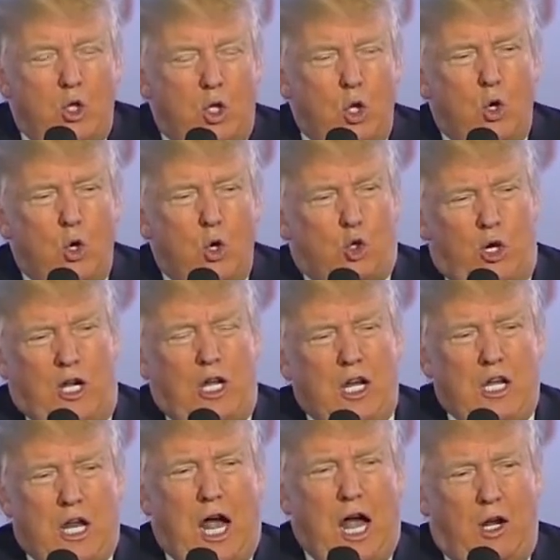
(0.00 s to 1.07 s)
$2
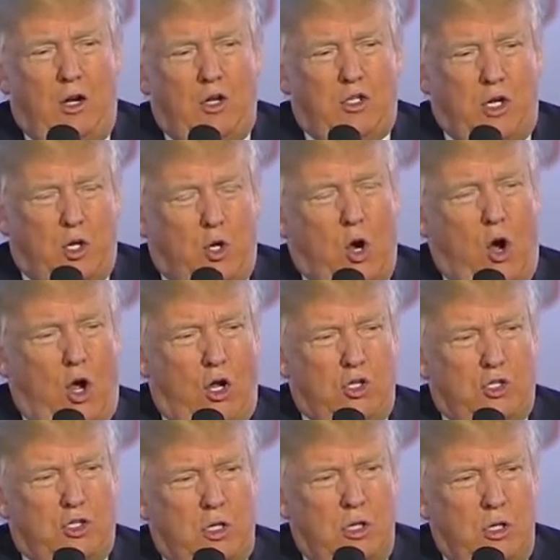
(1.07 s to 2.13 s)
trillion in
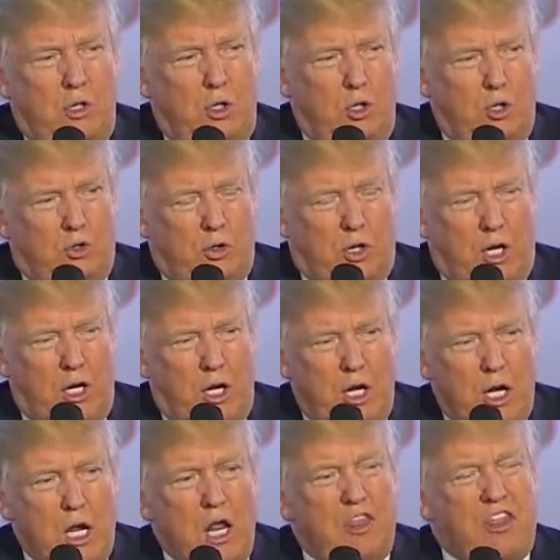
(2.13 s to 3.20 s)
cost. $2 trillion.
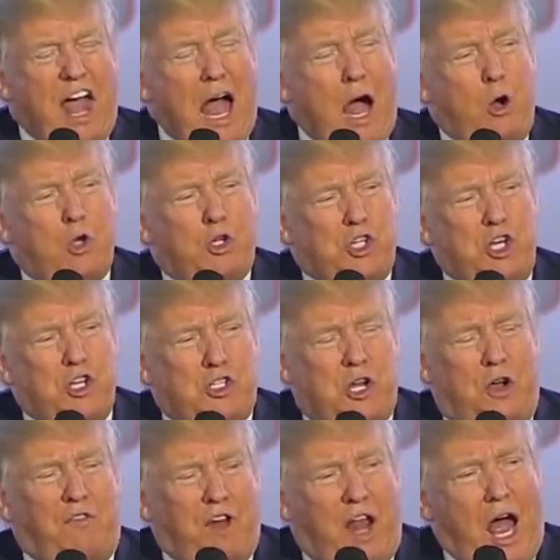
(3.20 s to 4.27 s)
Thousands
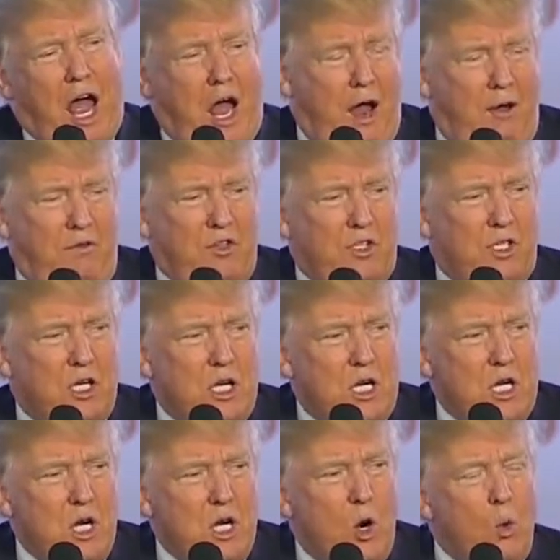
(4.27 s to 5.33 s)
of lives.
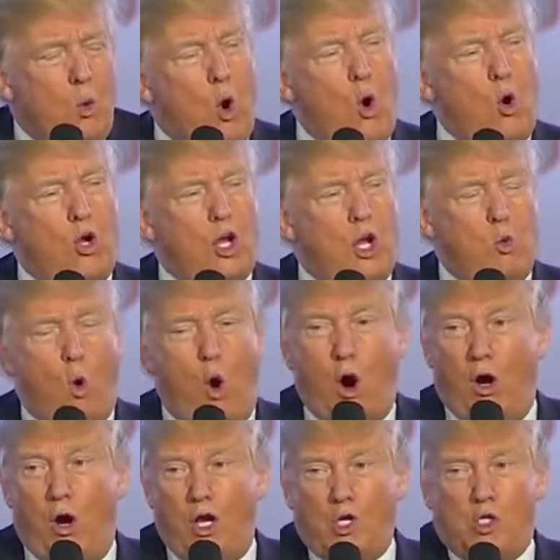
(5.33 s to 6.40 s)
Wounded
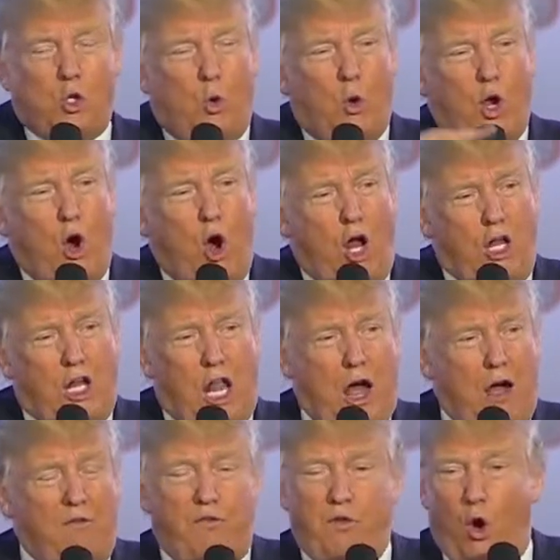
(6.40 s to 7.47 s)
warriors who we all
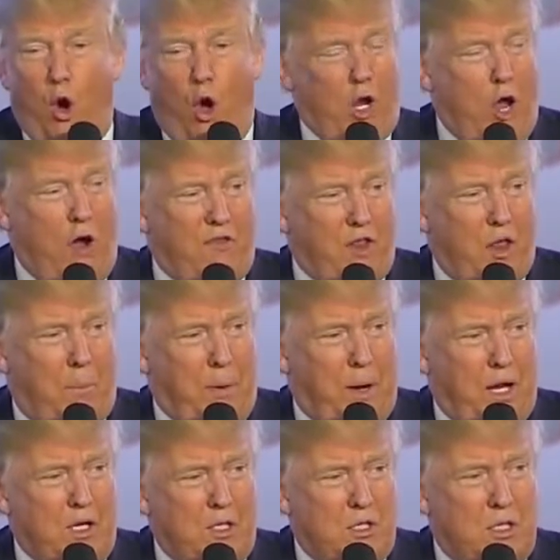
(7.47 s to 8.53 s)
love all over the
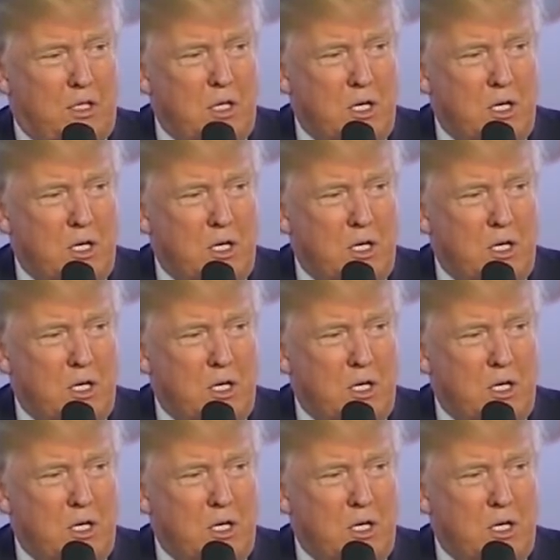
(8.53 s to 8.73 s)
place.